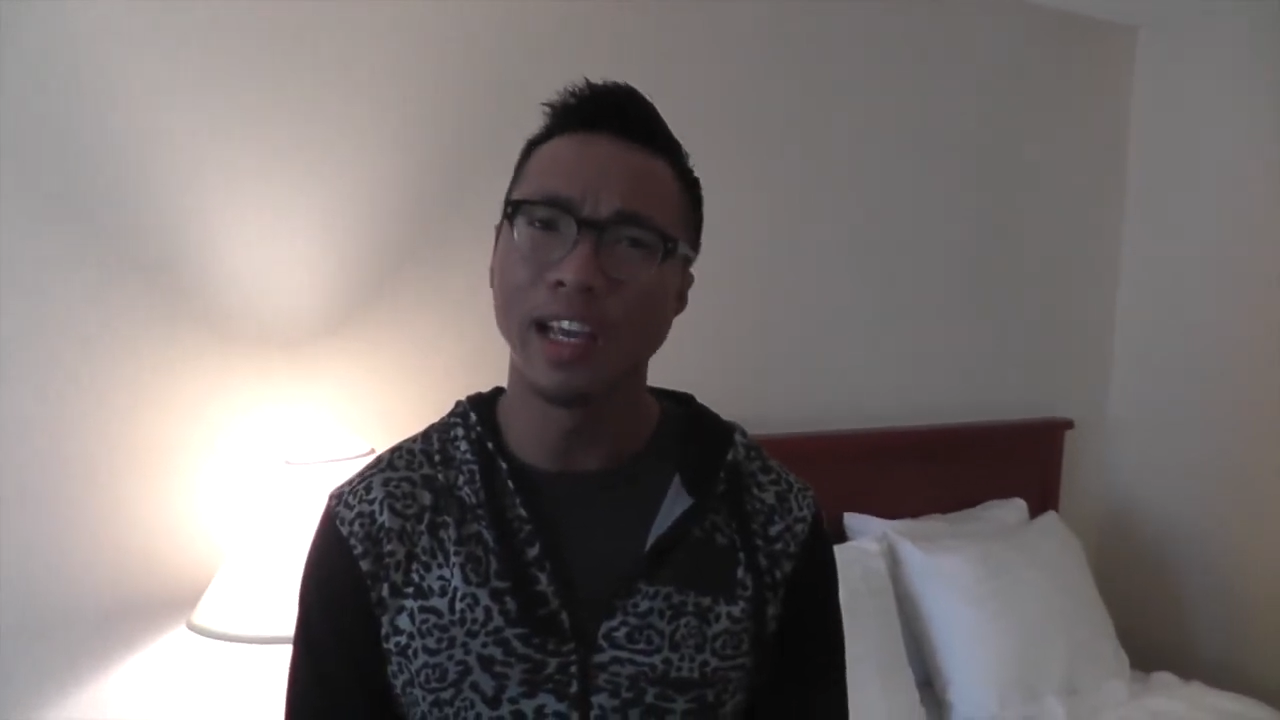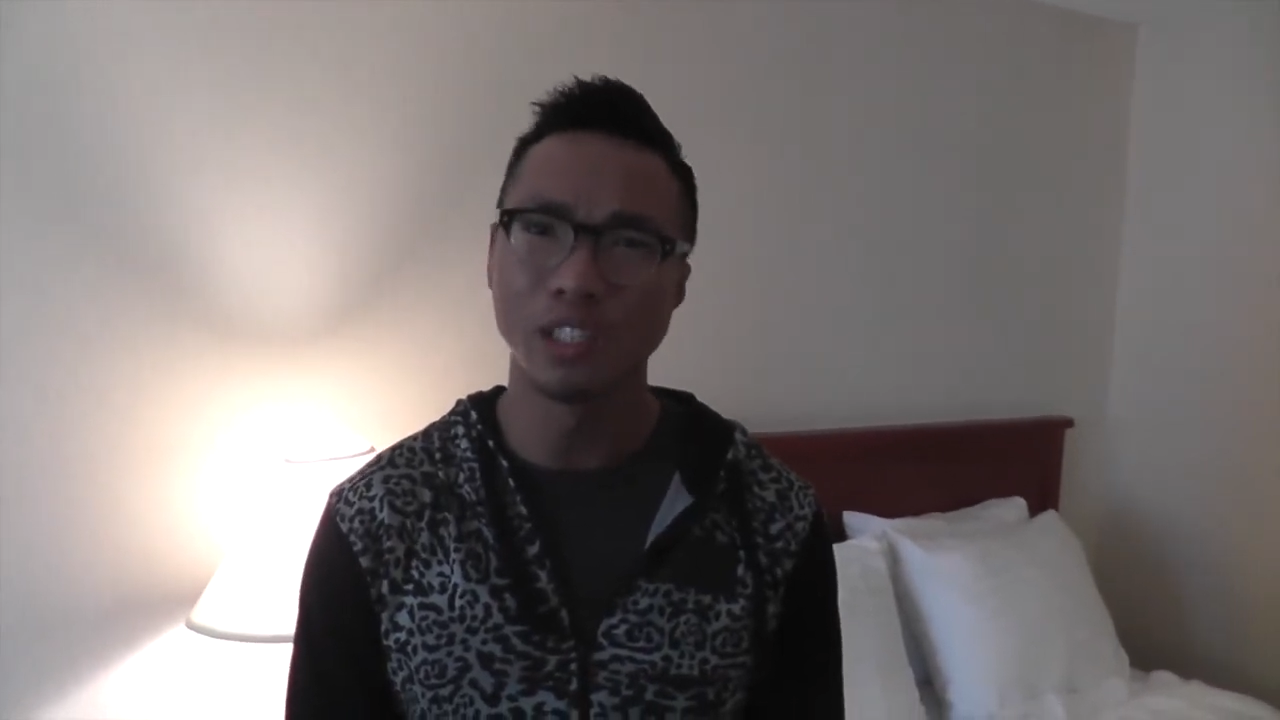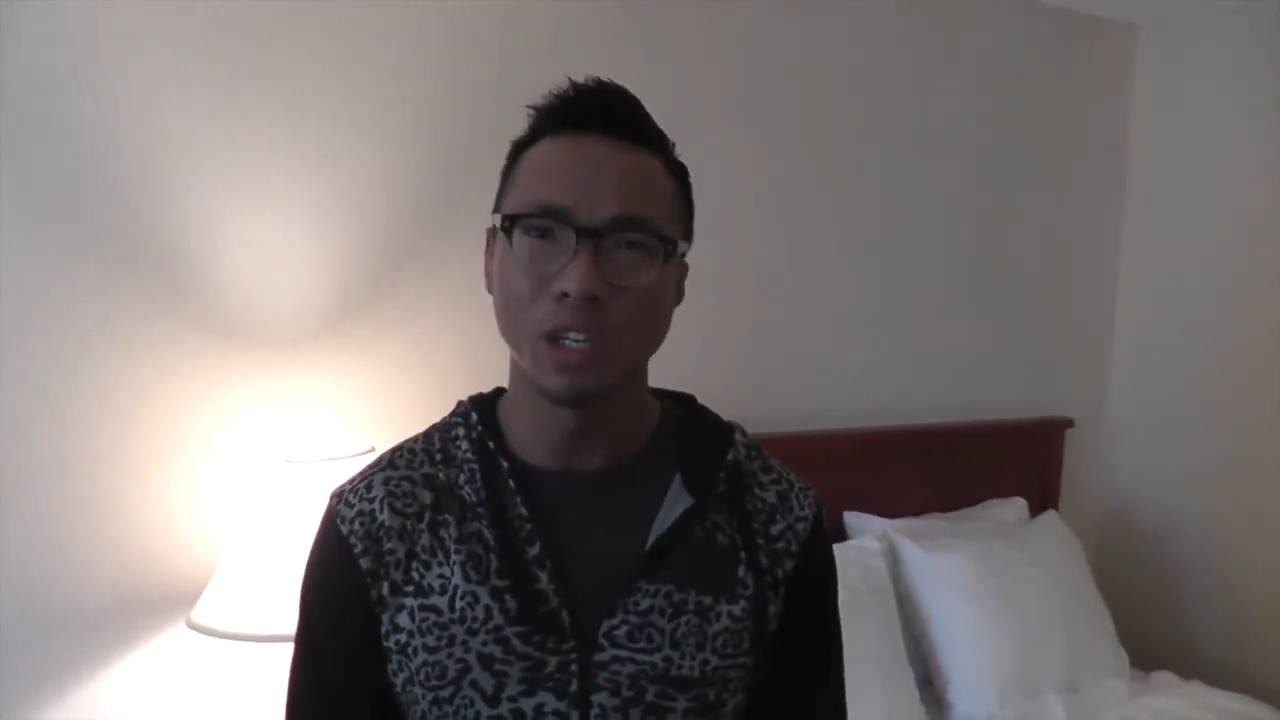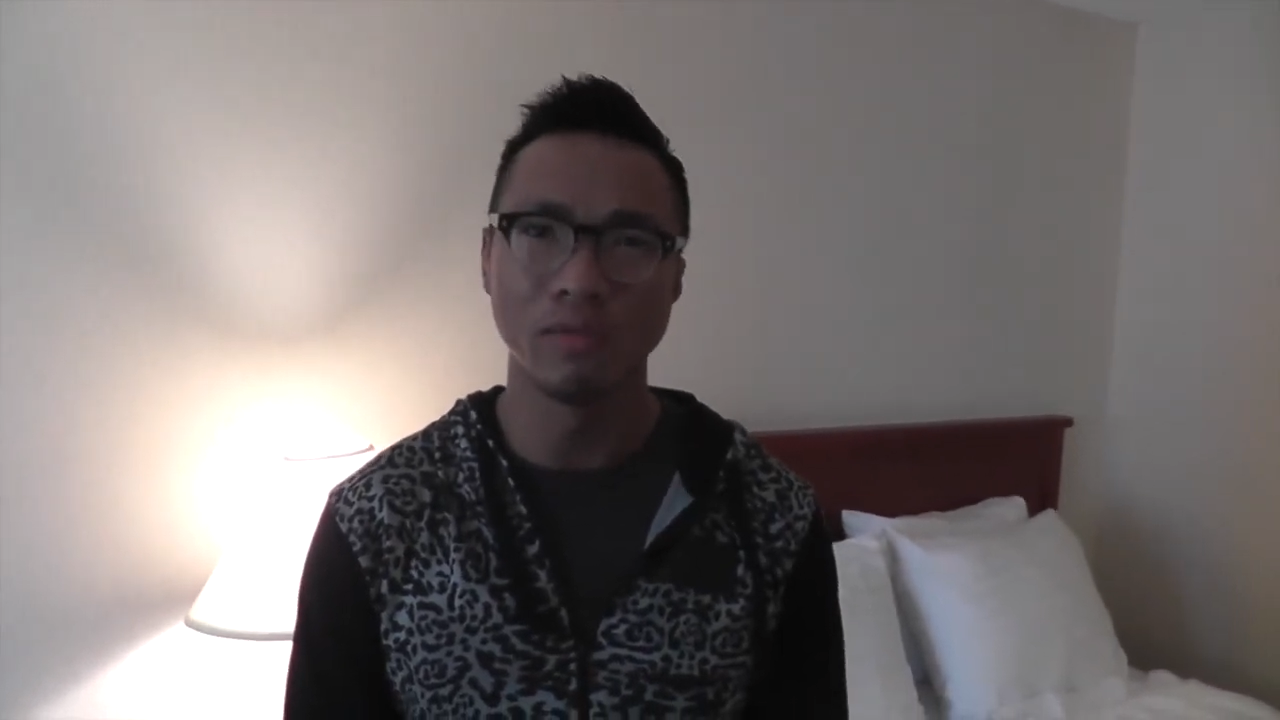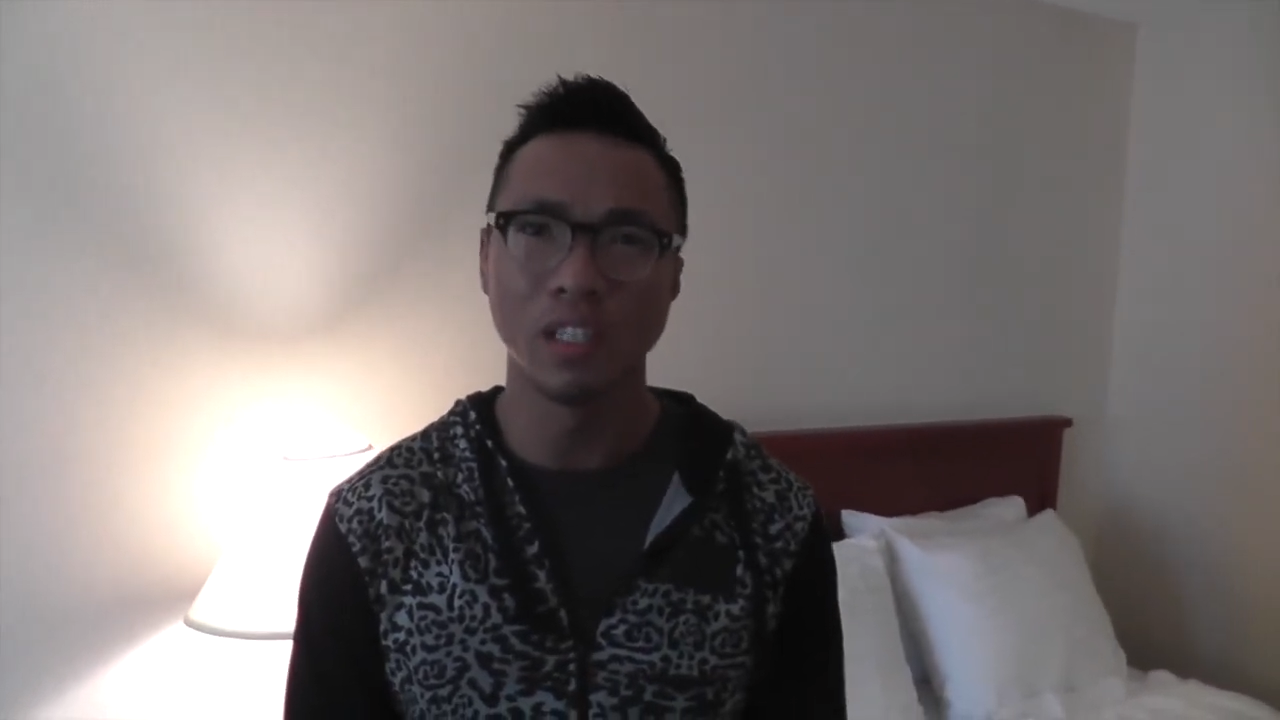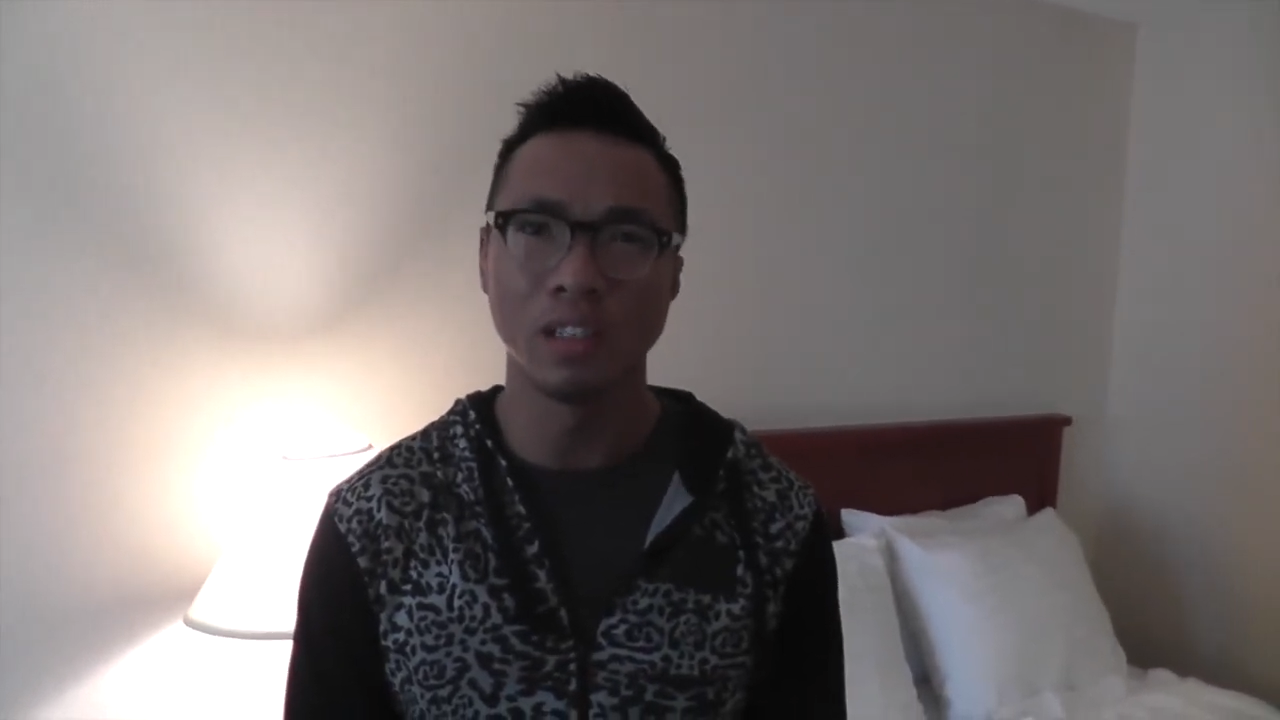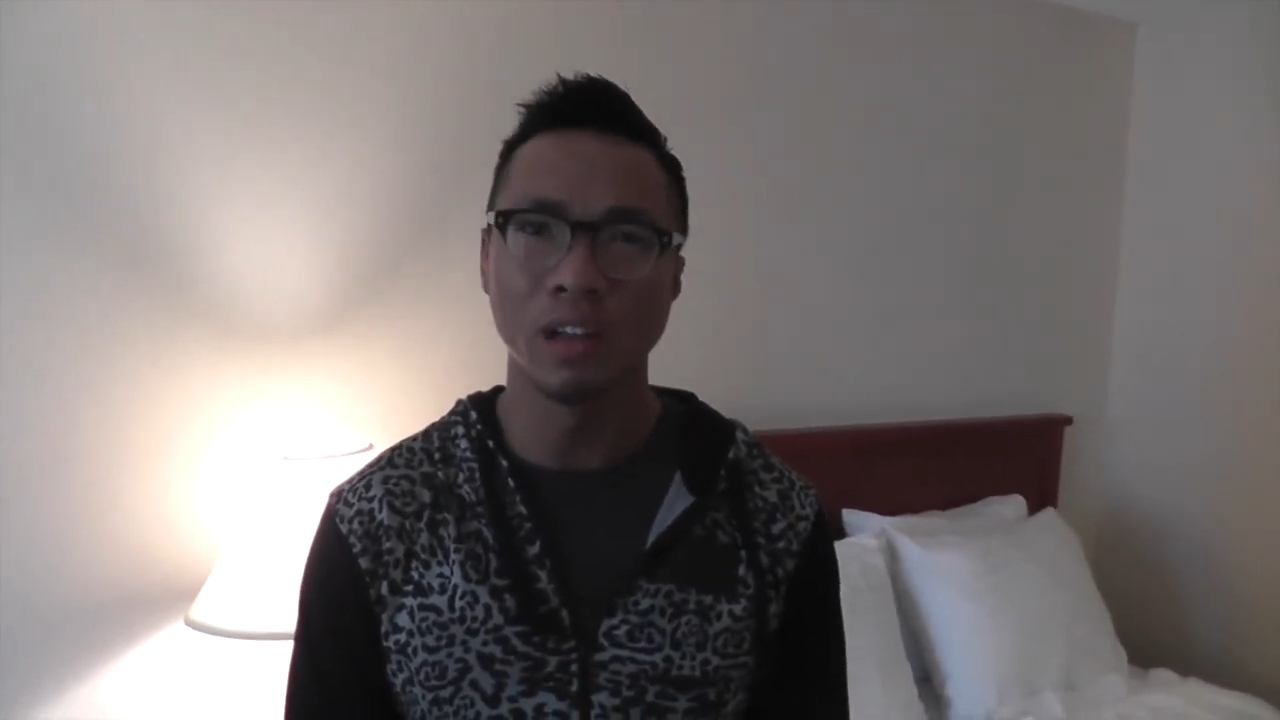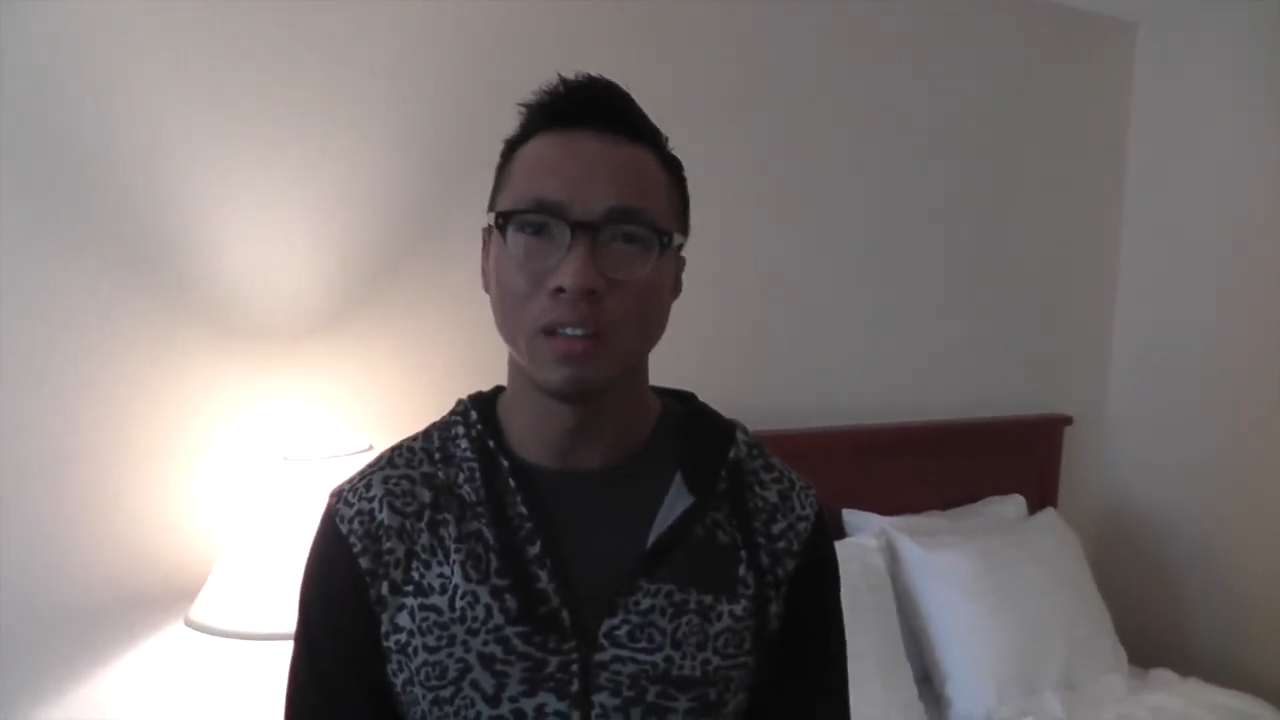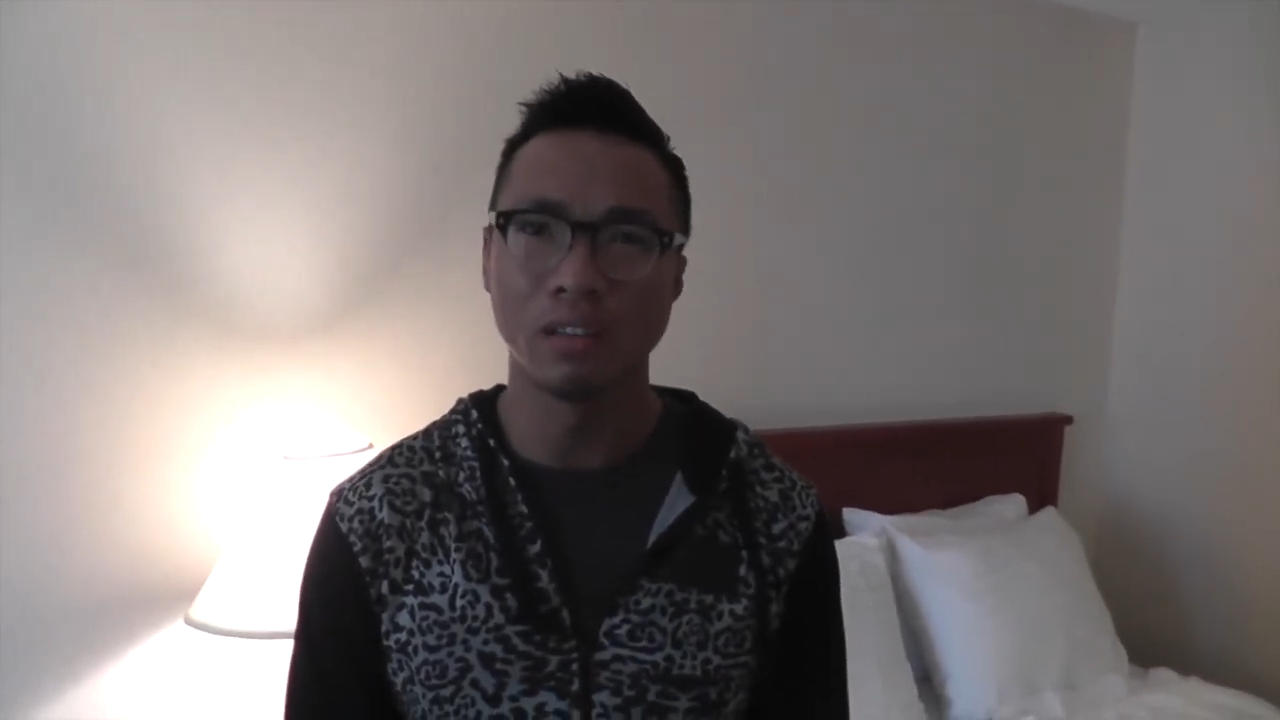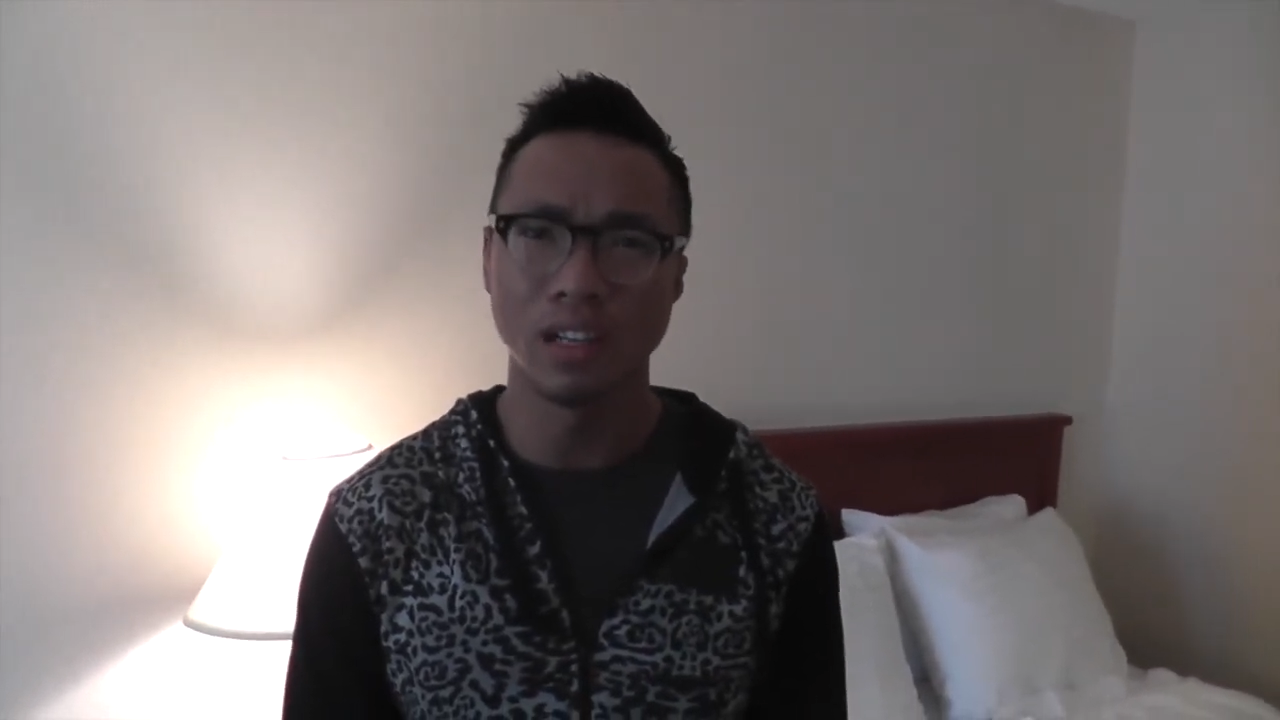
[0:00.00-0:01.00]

HIV and other